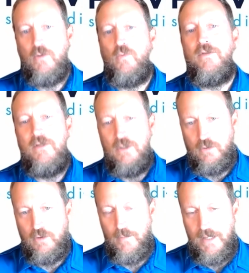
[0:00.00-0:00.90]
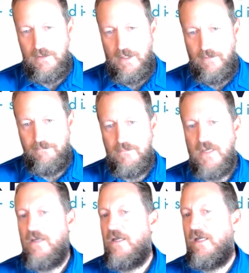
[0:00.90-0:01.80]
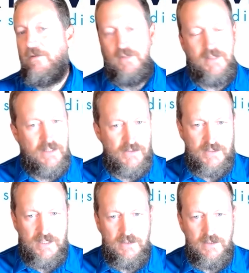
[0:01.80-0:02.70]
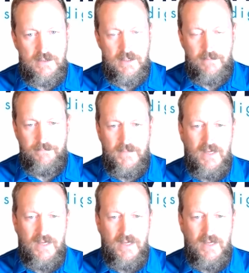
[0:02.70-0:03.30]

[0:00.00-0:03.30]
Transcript: with a new domain name. Everything else stays the same.